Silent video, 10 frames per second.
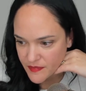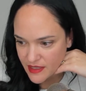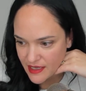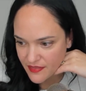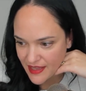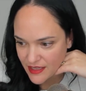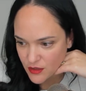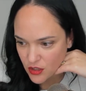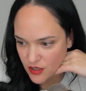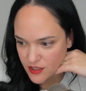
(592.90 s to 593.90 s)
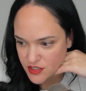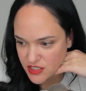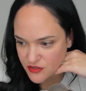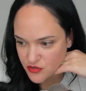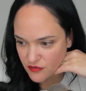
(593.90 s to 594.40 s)
and that large
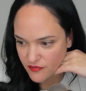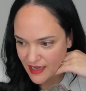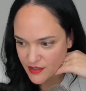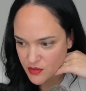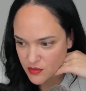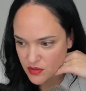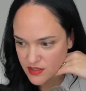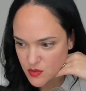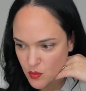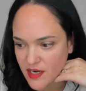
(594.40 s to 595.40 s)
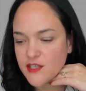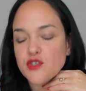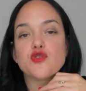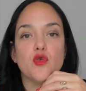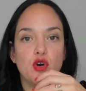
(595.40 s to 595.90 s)
central vacuole is where I
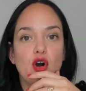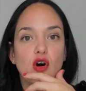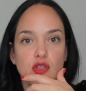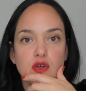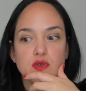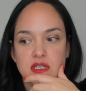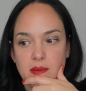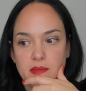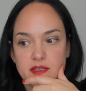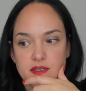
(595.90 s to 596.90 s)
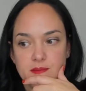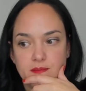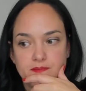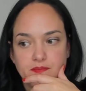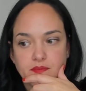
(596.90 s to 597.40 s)
store all those lipids.
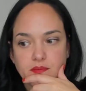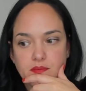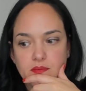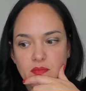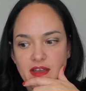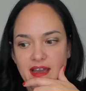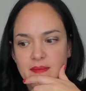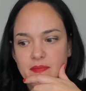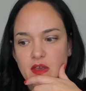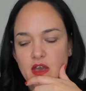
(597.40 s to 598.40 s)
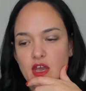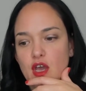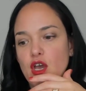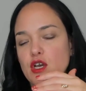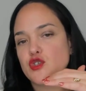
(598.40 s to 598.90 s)
Okay.
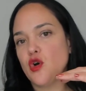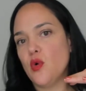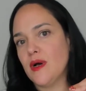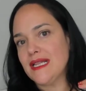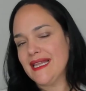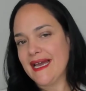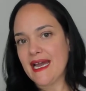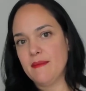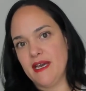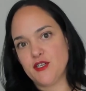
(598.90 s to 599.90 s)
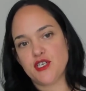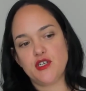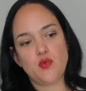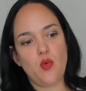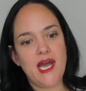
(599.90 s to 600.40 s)
So, like I
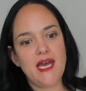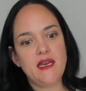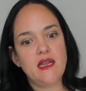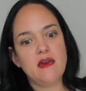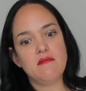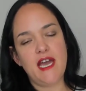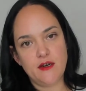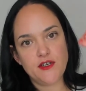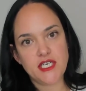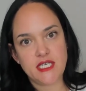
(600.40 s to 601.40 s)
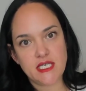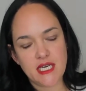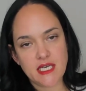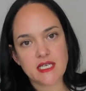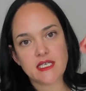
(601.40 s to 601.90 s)
mentioned, when energy
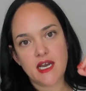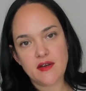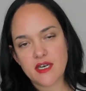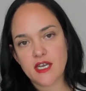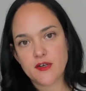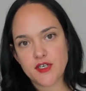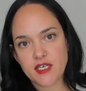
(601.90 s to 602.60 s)
intake is higher than energy